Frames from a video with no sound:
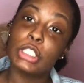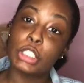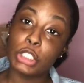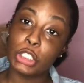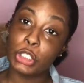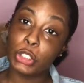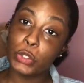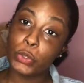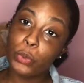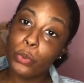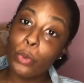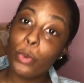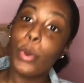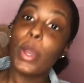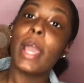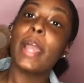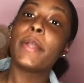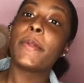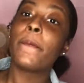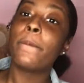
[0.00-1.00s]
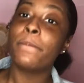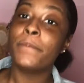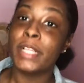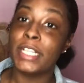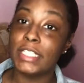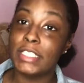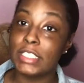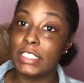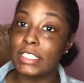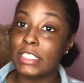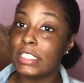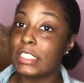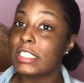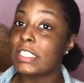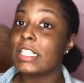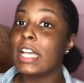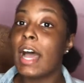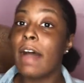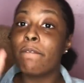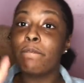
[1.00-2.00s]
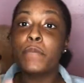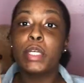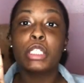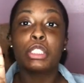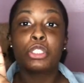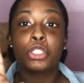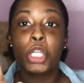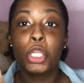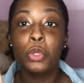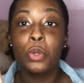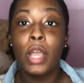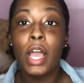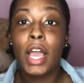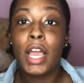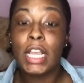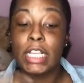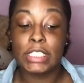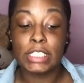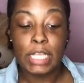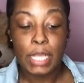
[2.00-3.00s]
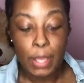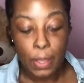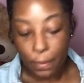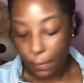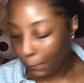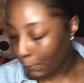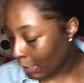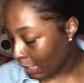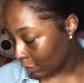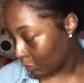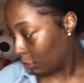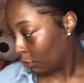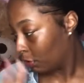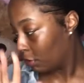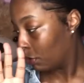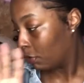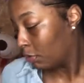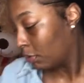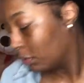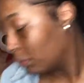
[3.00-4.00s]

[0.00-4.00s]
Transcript: you and your business. I'm finna show you guys my logo. Hold